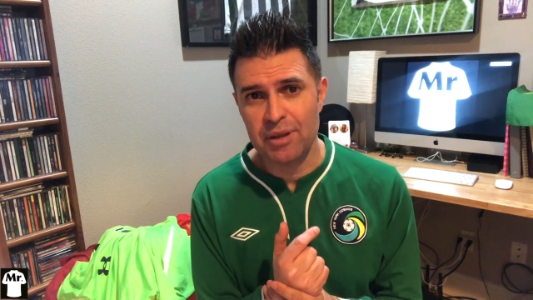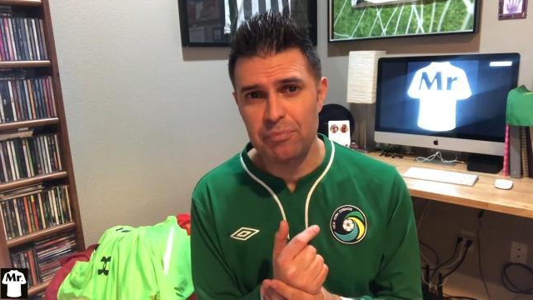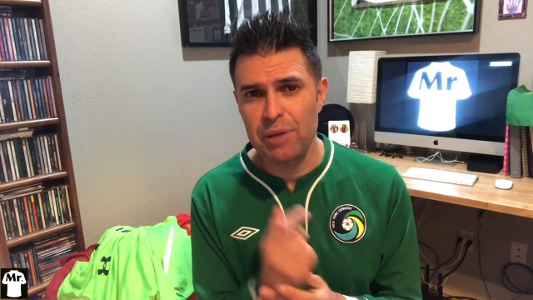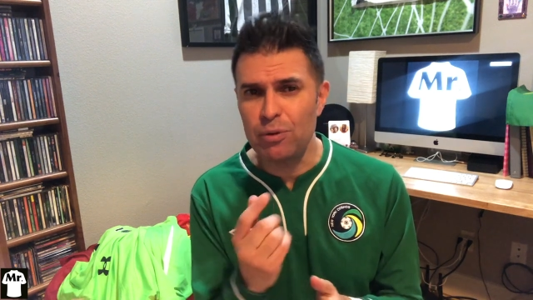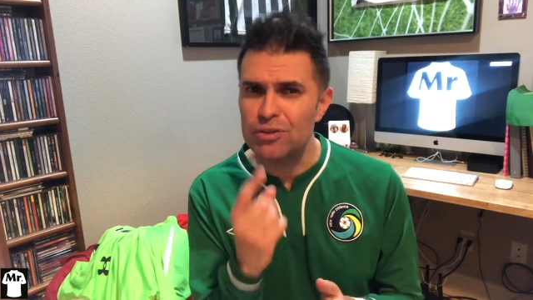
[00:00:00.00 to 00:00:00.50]

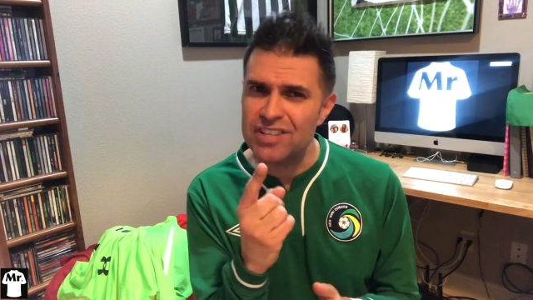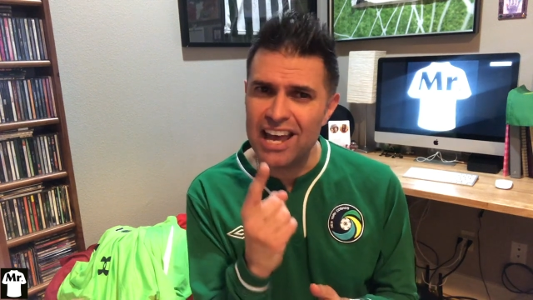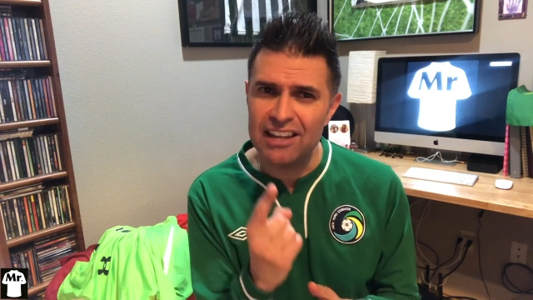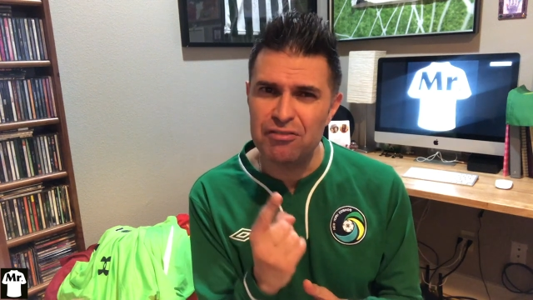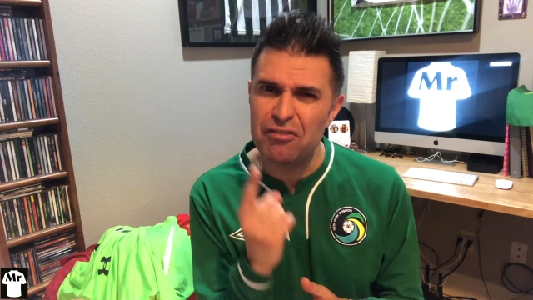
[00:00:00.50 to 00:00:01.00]
people
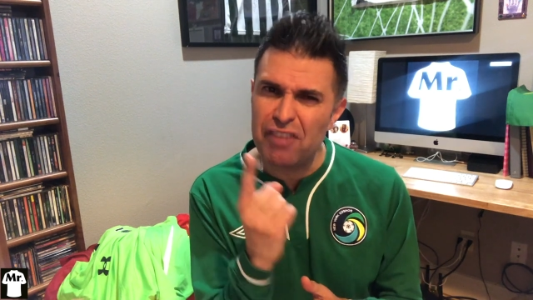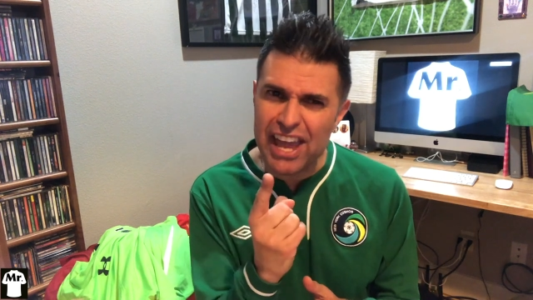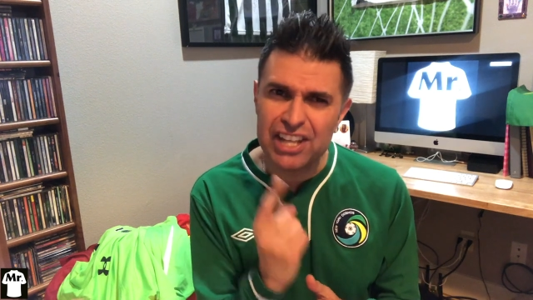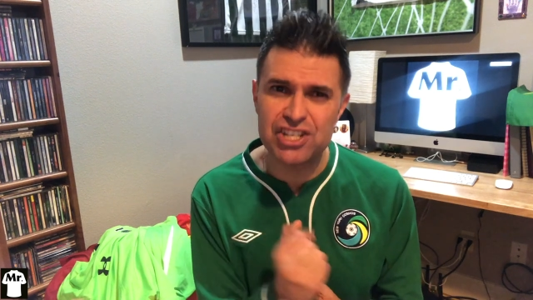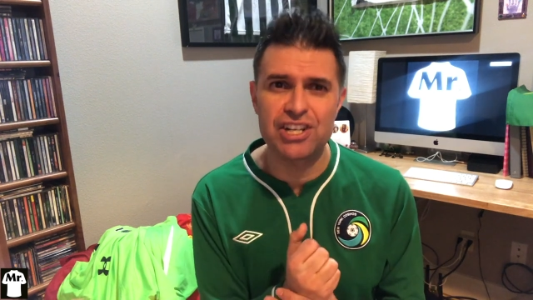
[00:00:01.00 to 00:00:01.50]
selling
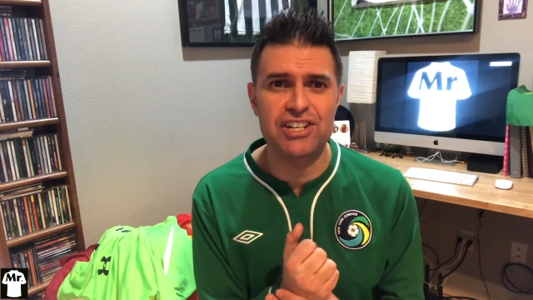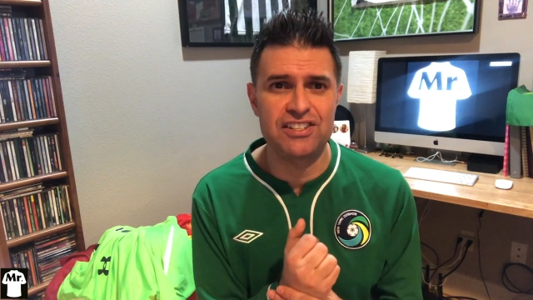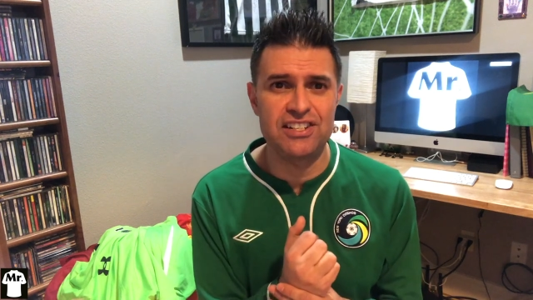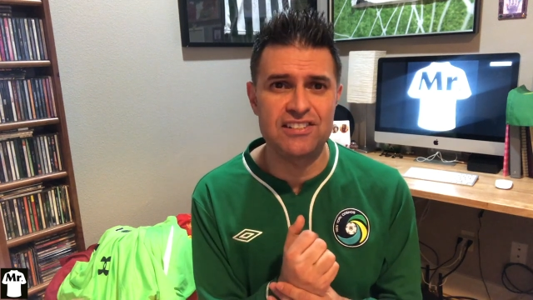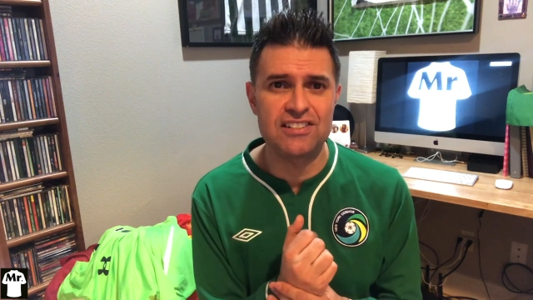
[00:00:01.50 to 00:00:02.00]
fake
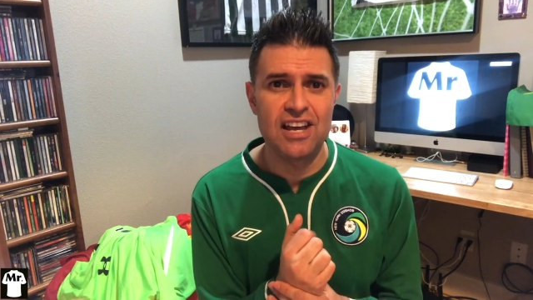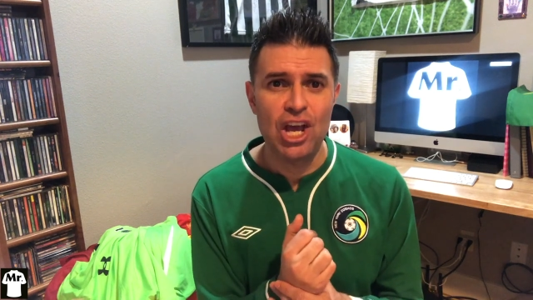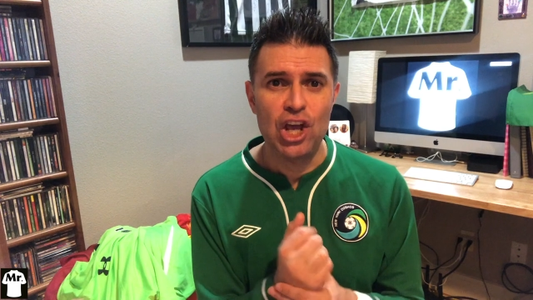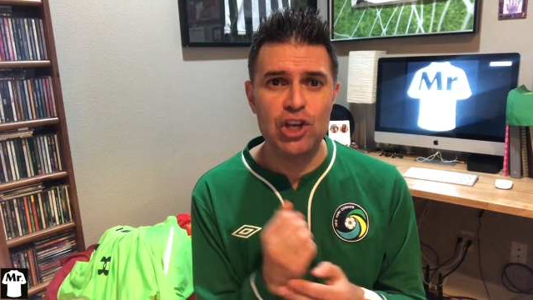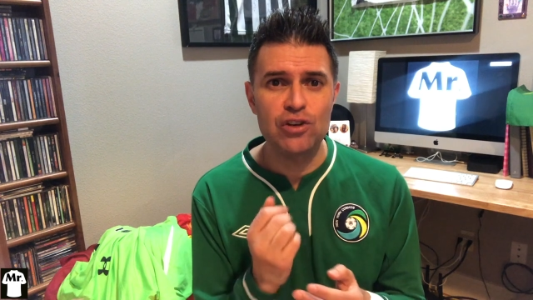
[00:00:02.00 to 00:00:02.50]
jerseys
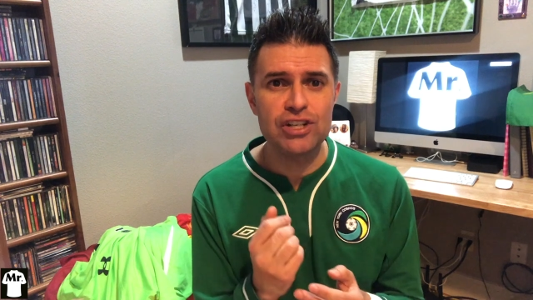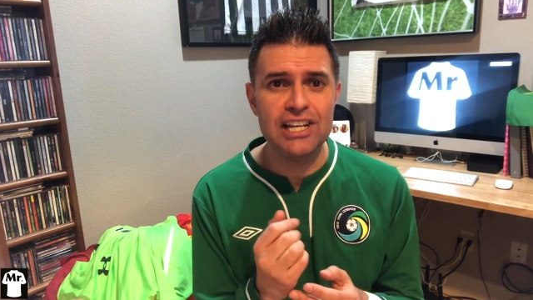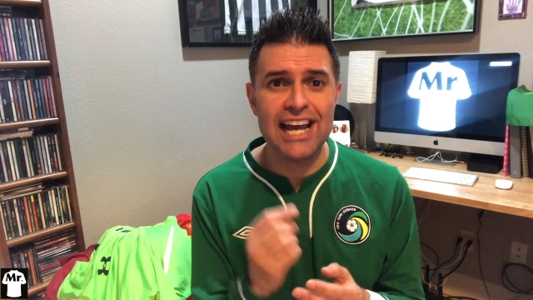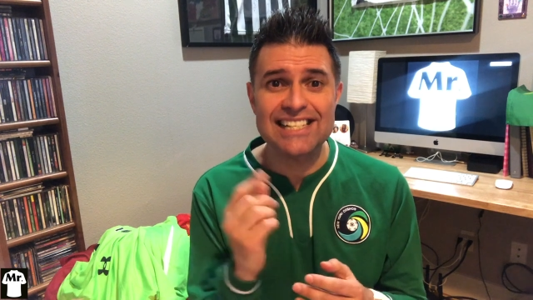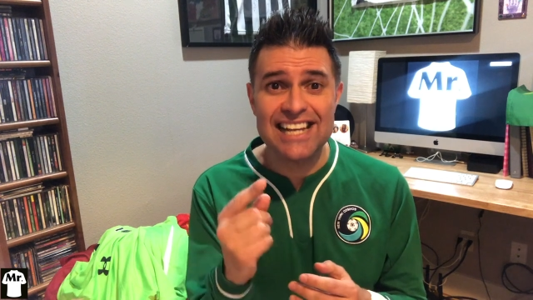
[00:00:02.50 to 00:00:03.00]

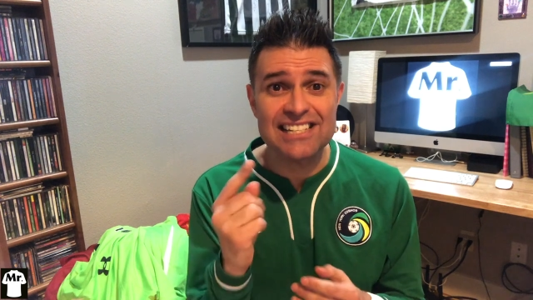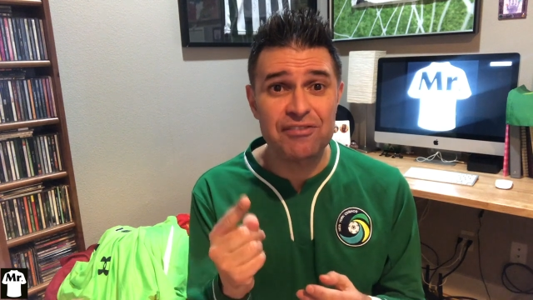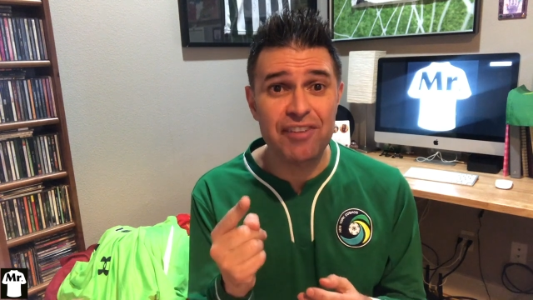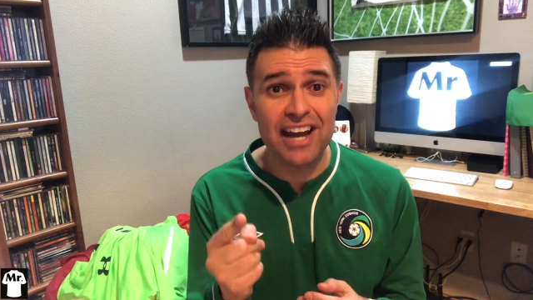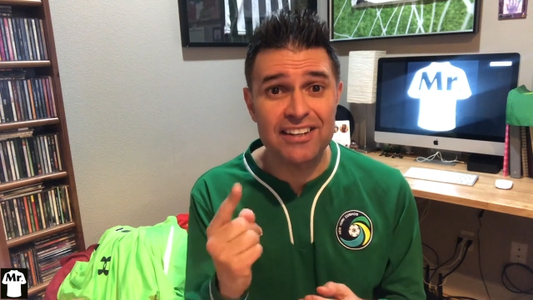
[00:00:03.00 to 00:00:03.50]
usually
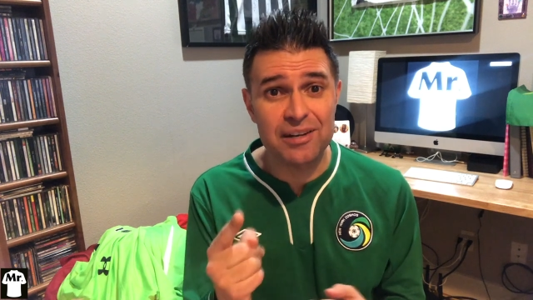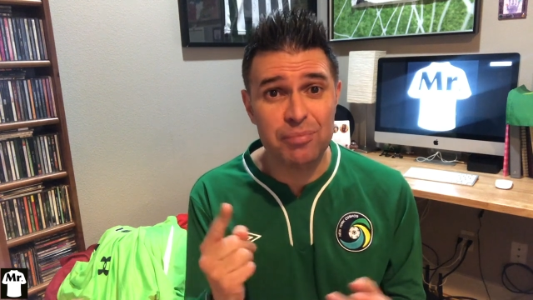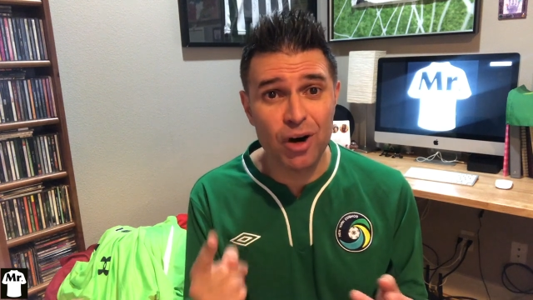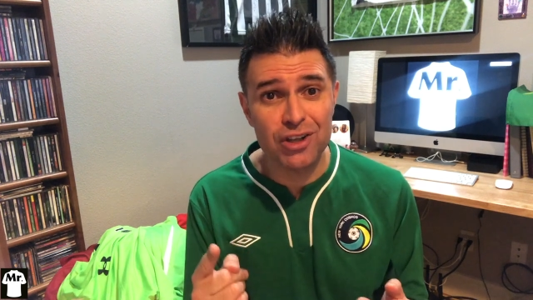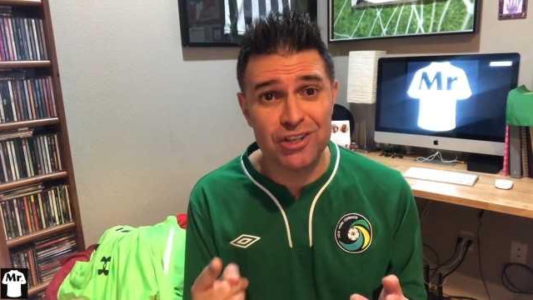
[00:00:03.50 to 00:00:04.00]
identify their
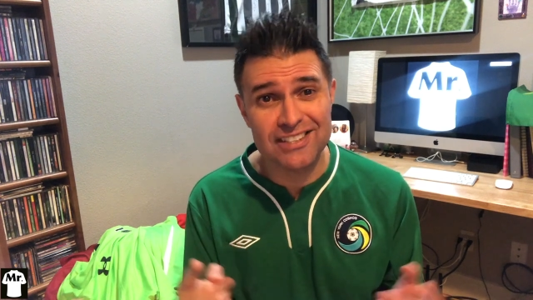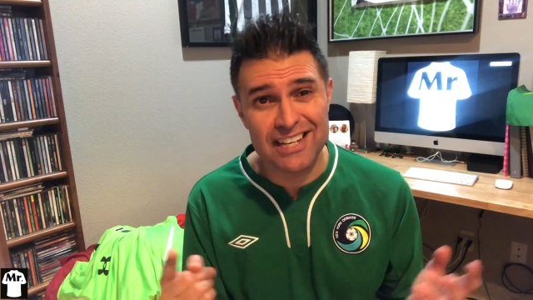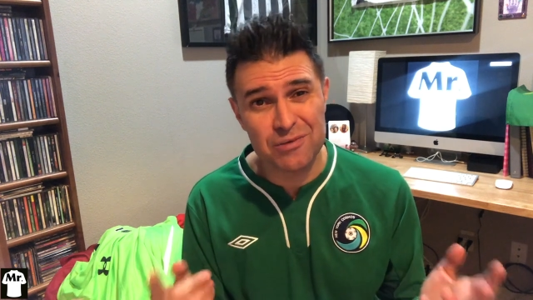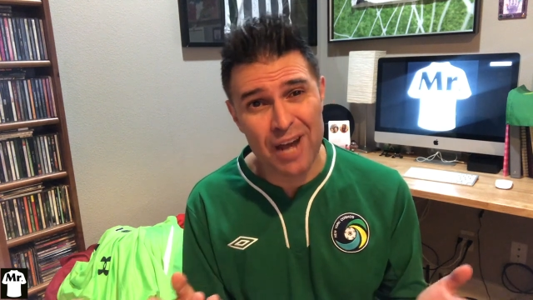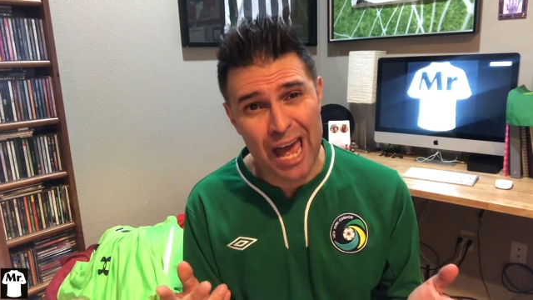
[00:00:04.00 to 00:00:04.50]
products
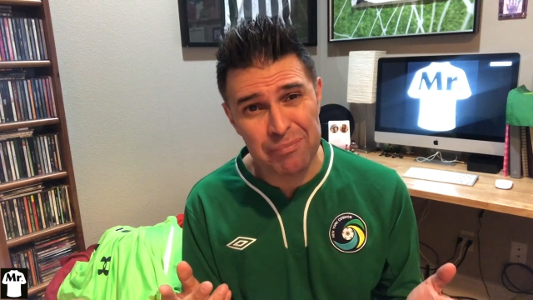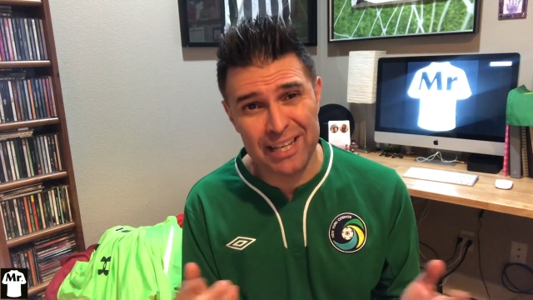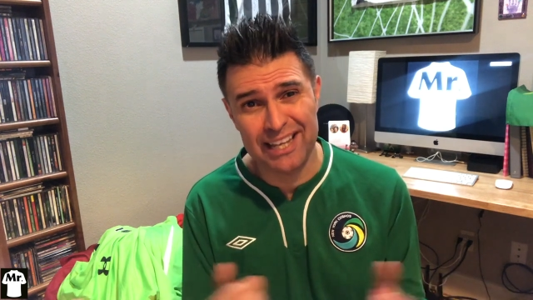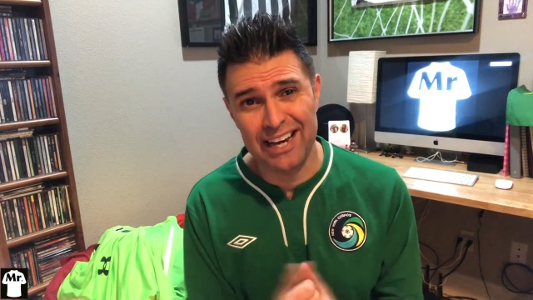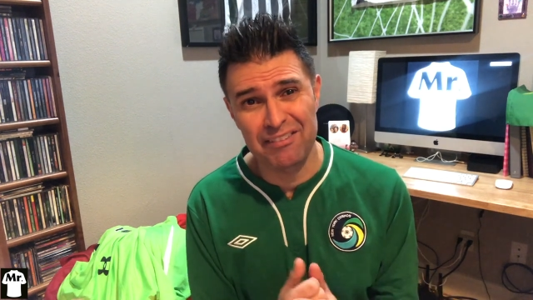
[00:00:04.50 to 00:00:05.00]
as
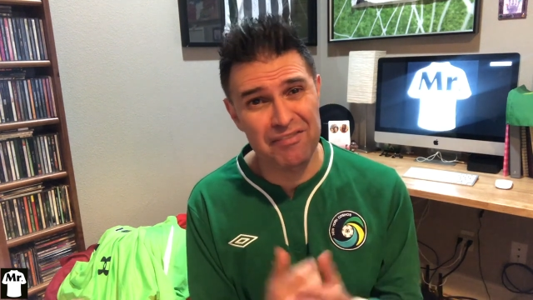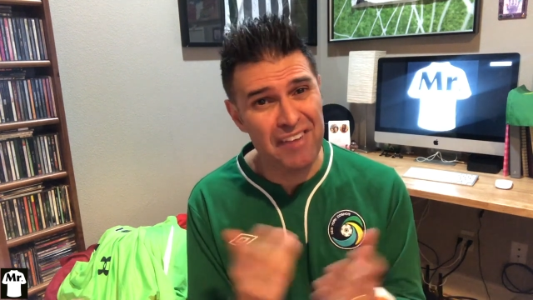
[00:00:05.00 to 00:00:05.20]
replica,